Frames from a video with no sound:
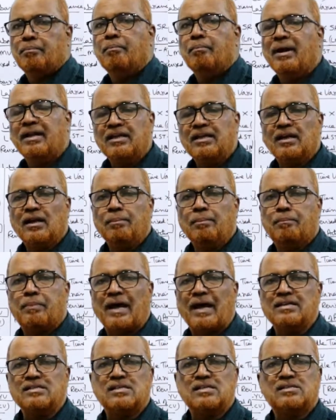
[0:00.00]
Material
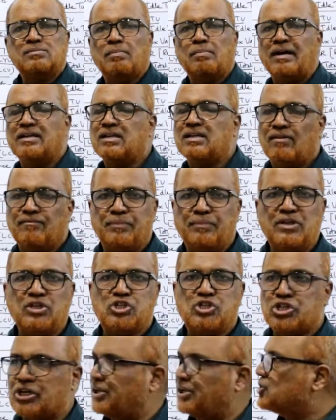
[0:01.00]
prices might have
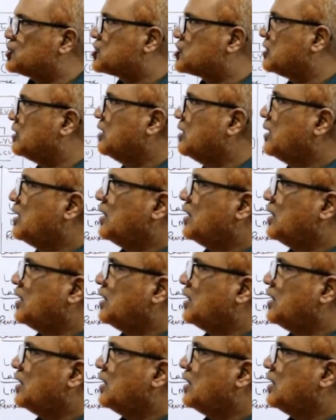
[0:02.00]
been changed.